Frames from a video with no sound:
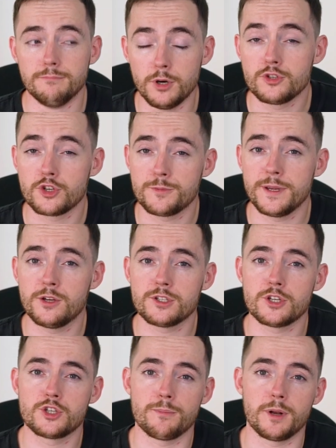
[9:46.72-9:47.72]
But just because
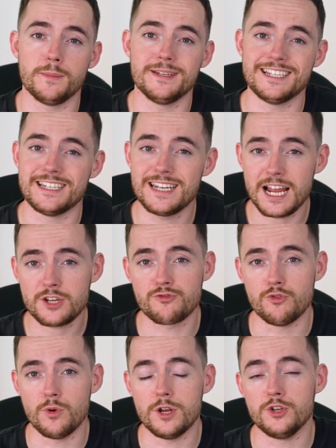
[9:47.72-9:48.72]
a supplement is
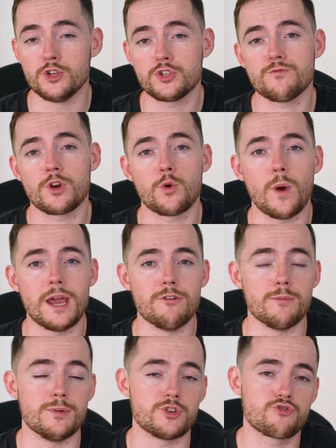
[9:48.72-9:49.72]
natural and doesn't require
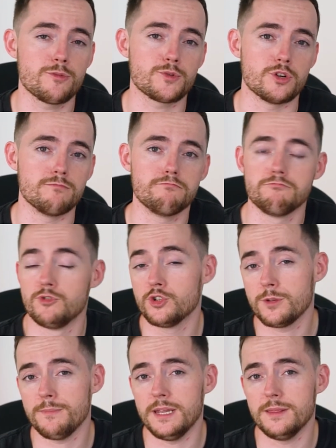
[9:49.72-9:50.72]
a prescription,
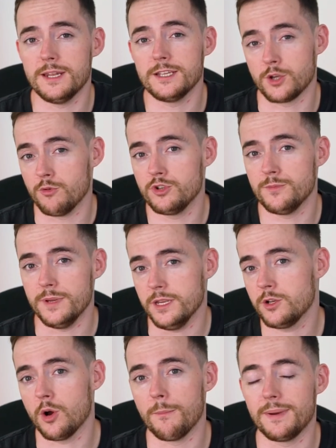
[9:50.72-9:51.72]
doesn't mean that it's going to
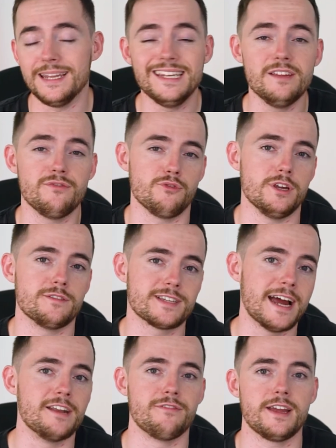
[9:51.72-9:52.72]
be completely free of
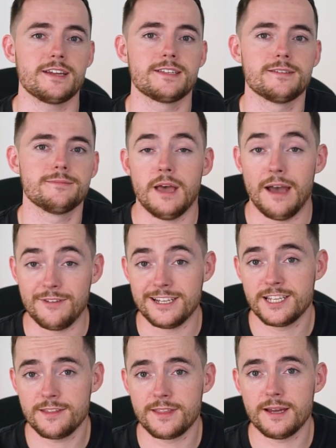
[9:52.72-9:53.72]
side effects. Having
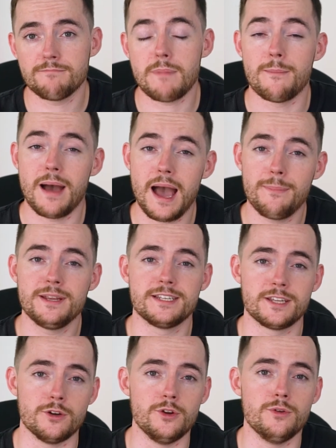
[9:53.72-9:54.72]
said that, I'm happy to
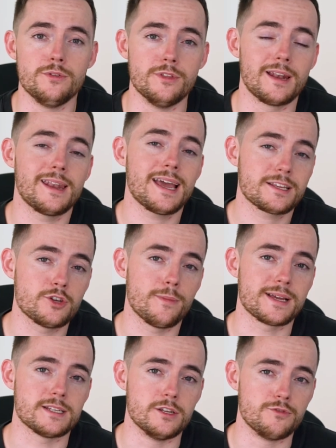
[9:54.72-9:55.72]
tell you that
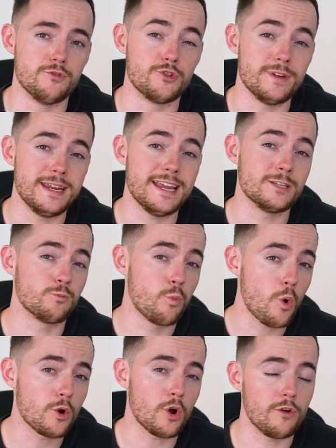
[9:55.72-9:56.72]
Lactobacillus Reuteri is
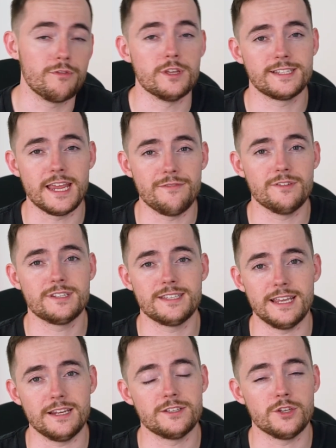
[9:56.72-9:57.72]
one of the safest
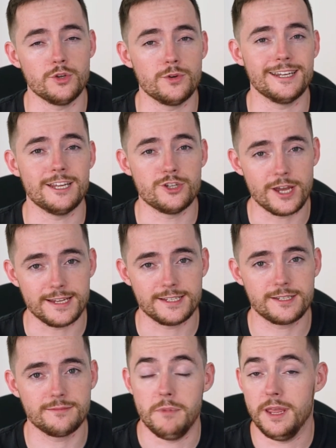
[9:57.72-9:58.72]
things that you can ingest.